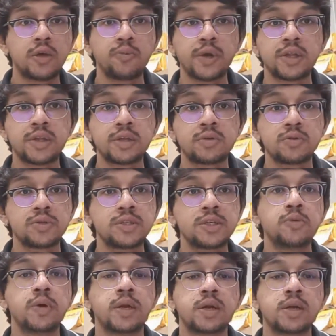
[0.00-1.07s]
waiting to see
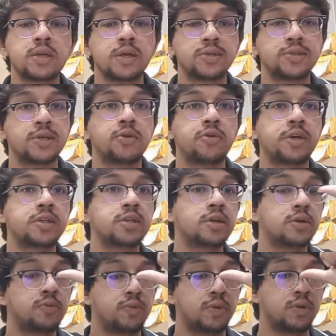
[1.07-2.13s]
whether the
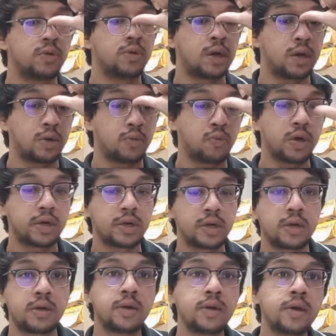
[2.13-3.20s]
generator will work,
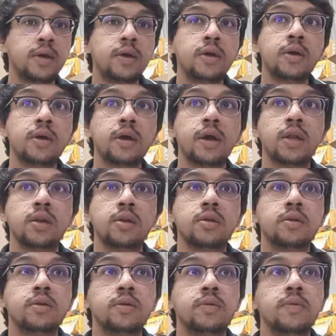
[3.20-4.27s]
and